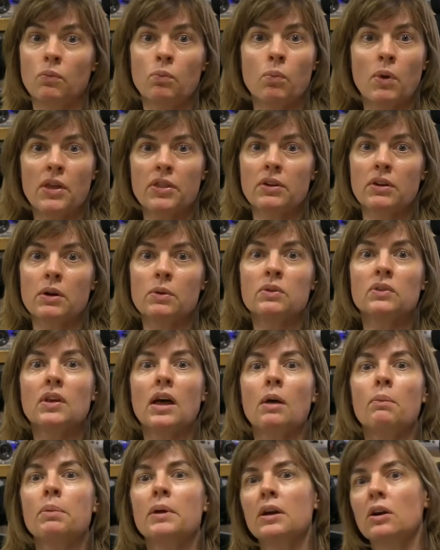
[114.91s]
whether it was
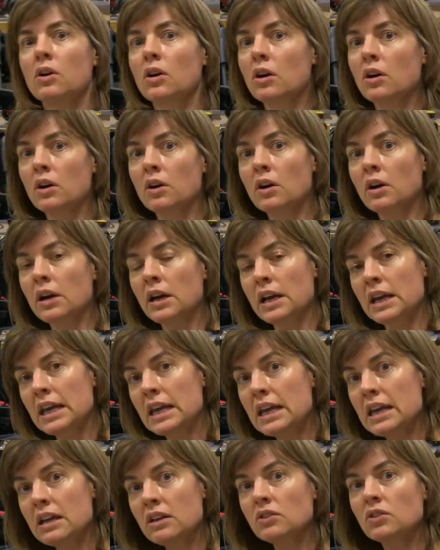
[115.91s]
helping her
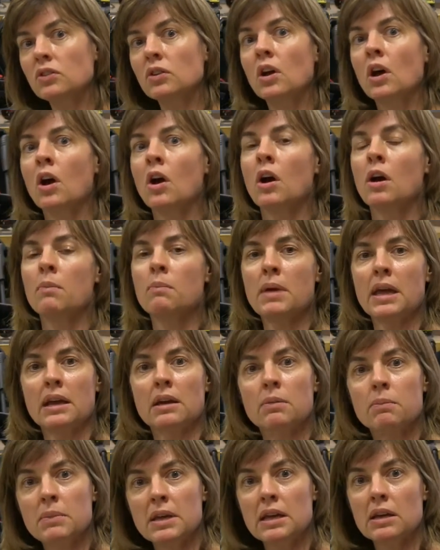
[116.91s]
eat,
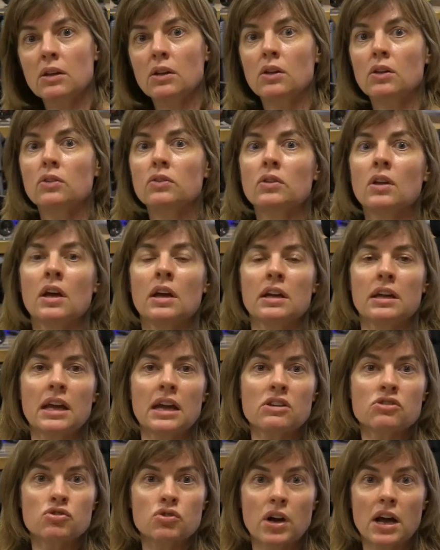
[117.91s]
make meals,
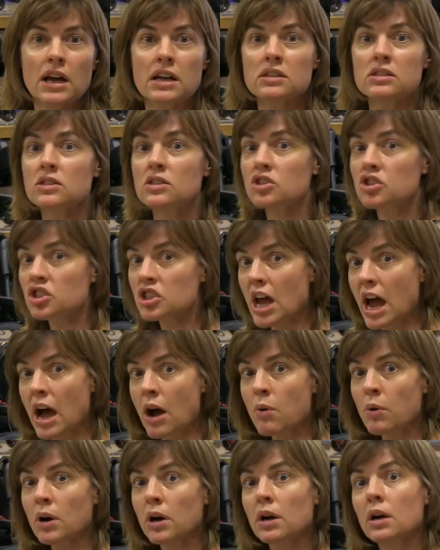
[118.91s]
get dressed,
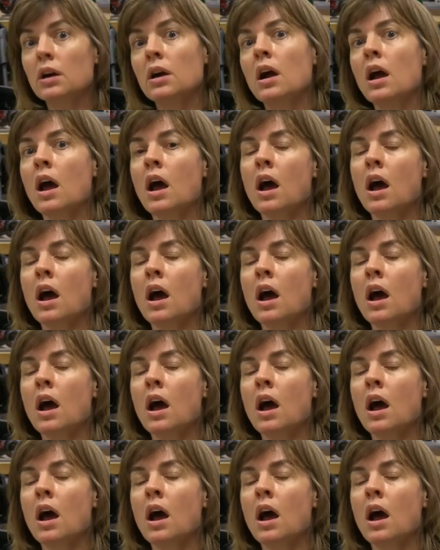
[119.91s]
shower.